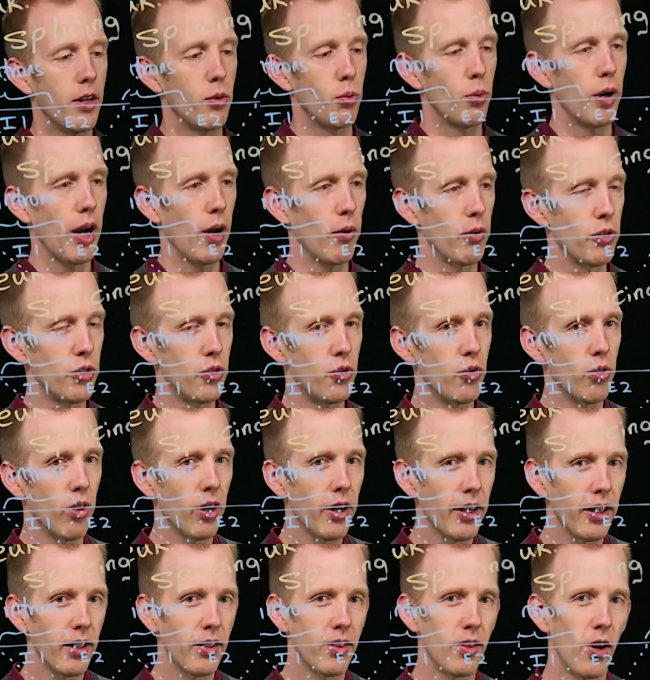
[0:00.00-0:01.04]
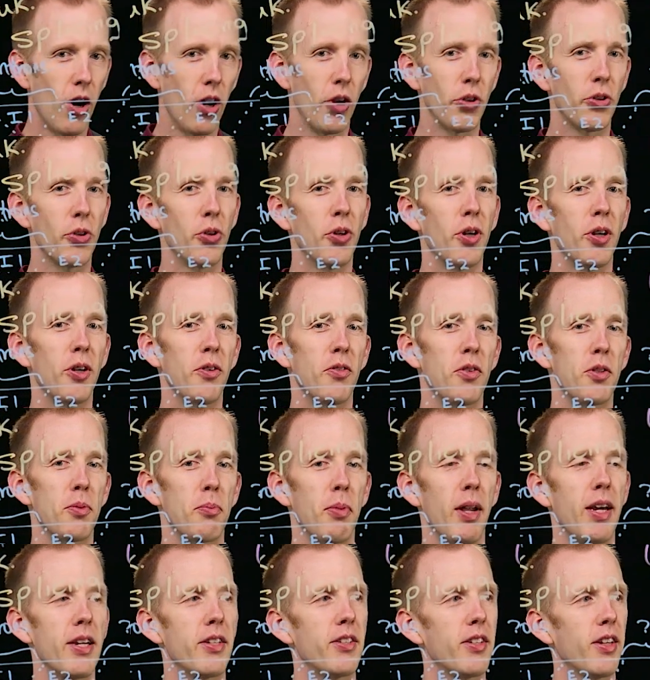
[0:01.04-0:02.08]
When I was drawing alternative
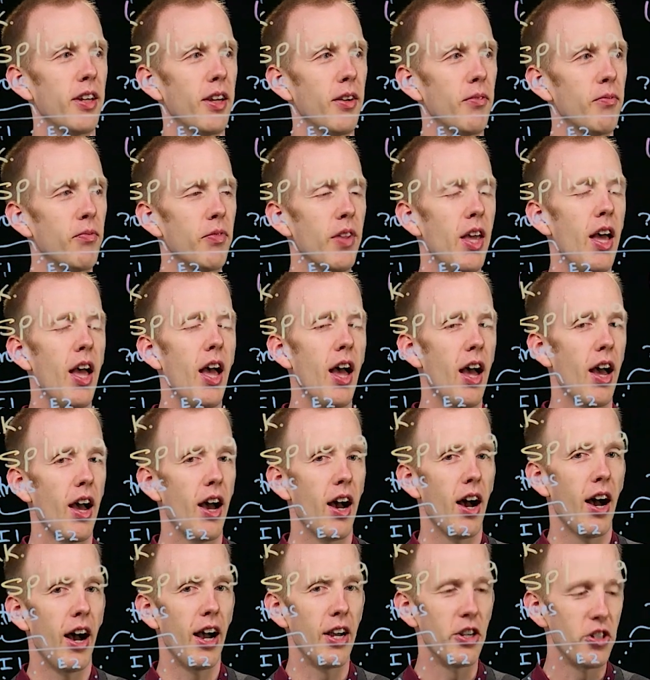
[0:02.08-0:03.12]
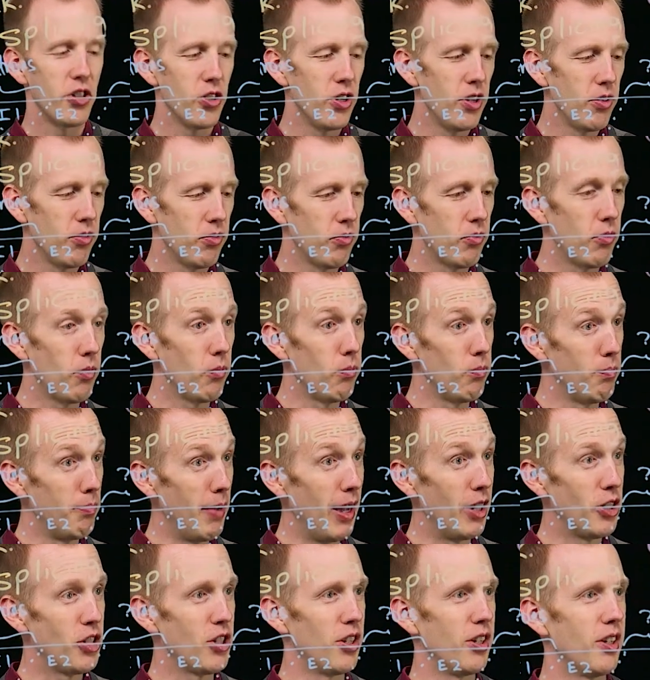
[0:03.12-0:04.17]
splicing, I should have
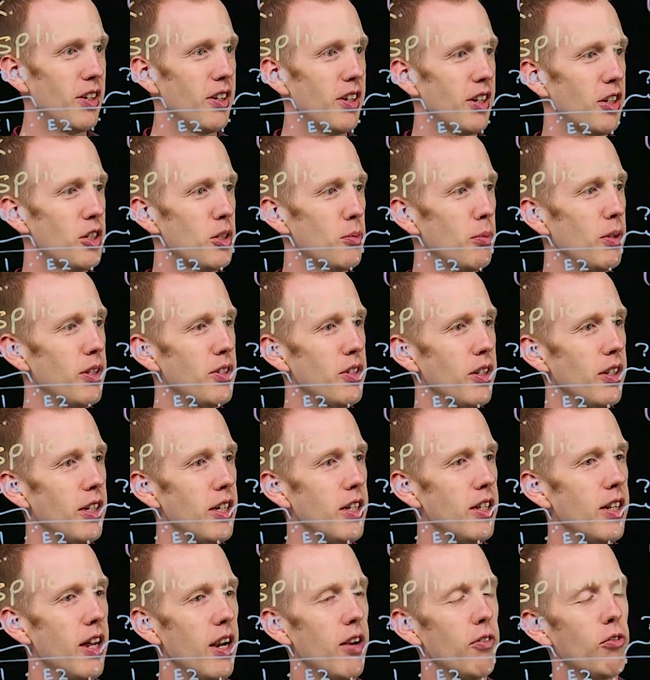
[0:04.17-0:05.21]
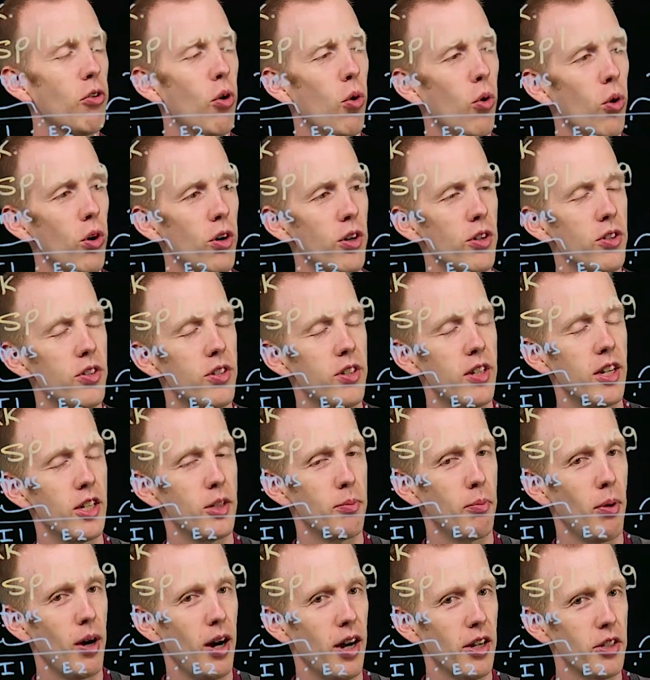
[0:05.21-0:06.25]
mentioned explicitly that, of course, it's
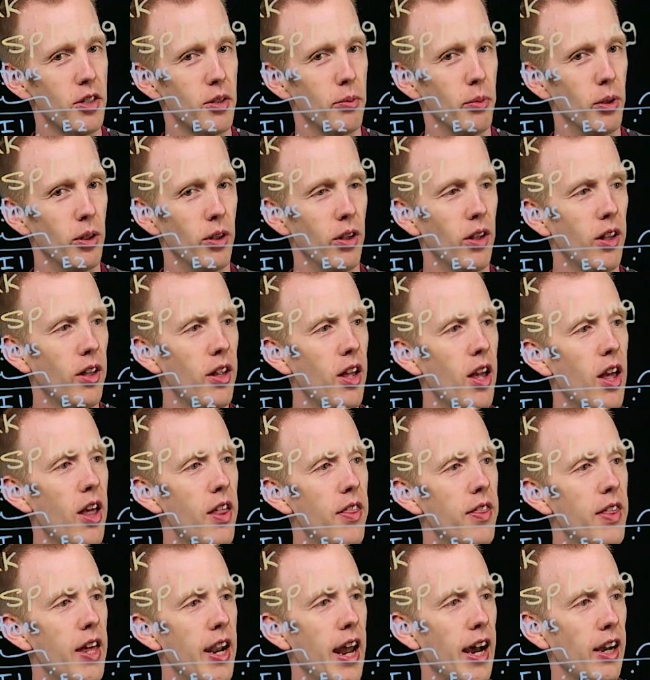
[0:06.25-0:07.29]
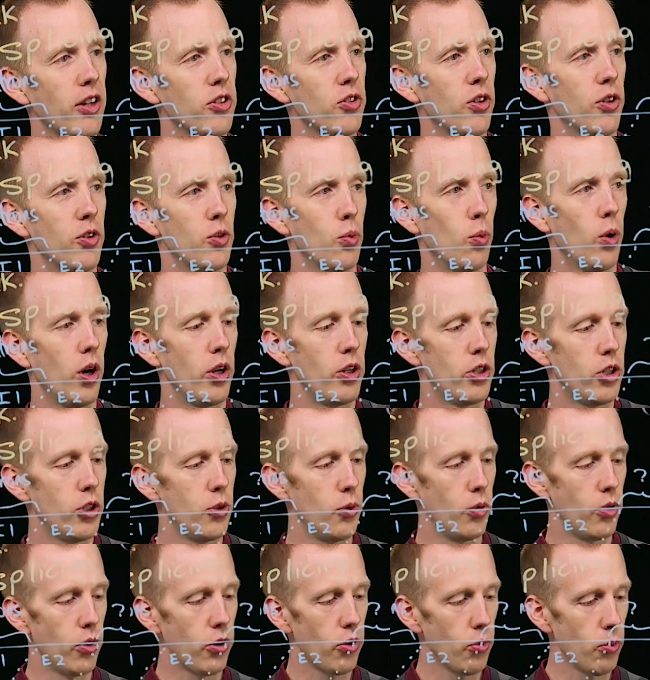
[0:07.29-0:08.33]
possible that exons 1,
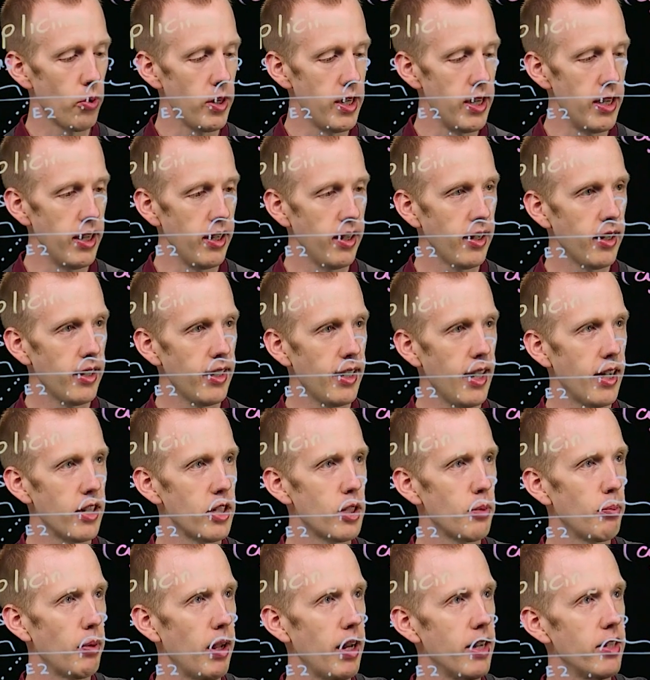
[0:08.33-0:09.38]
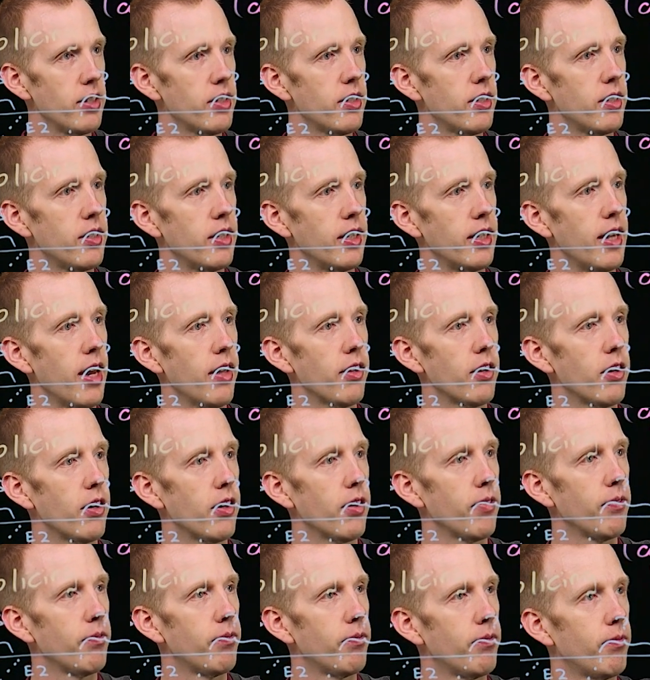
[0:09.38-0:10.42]
2, and 3 get spliced
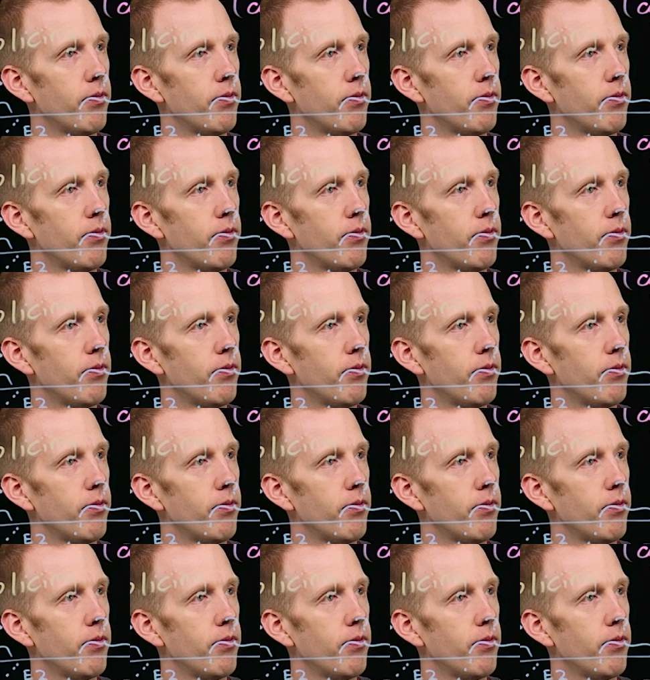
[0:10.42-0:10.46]
together